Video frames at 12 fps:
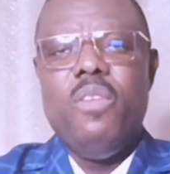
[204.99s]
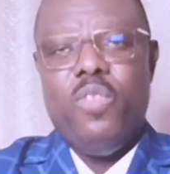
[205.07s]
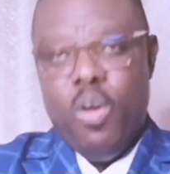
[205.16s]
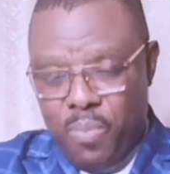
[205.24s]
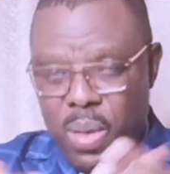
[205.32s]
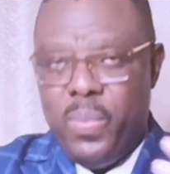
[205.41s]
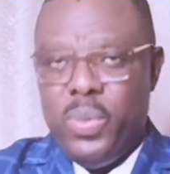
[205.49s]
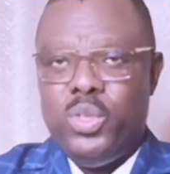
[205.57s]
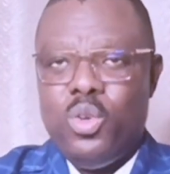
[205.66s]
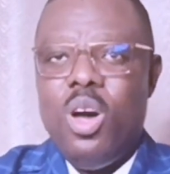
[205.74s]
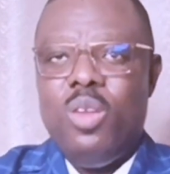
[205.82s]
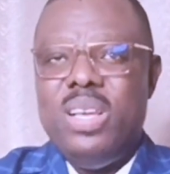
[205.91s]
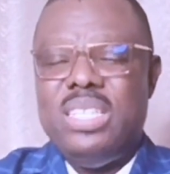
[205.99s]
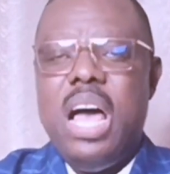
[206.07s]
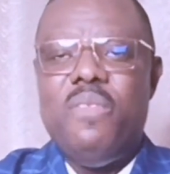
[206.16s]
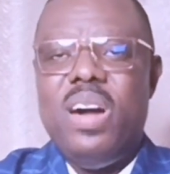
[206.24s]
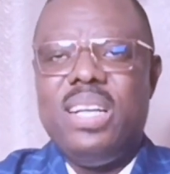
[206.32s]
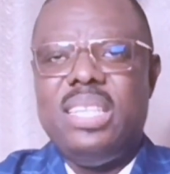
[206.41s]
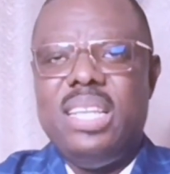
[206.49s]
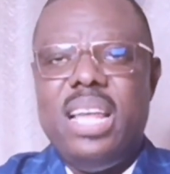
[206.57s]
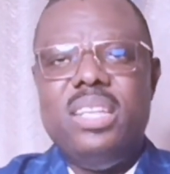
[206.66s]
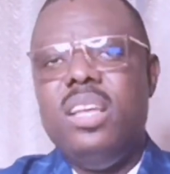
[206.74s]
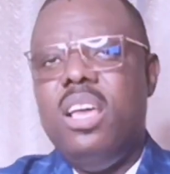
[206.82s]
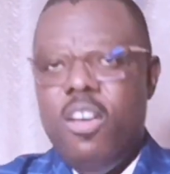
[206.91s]
for people to always have
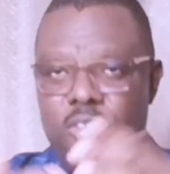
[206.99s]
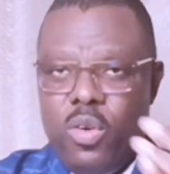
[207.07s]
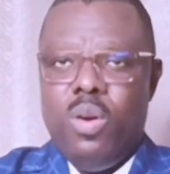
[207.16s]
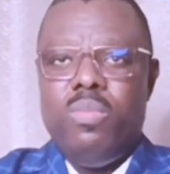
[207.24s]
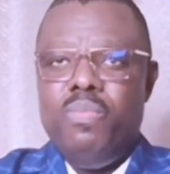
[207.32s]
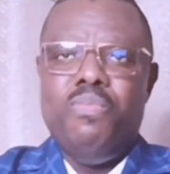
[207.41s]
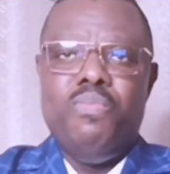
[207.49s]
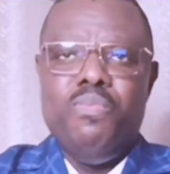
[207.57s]
accident, for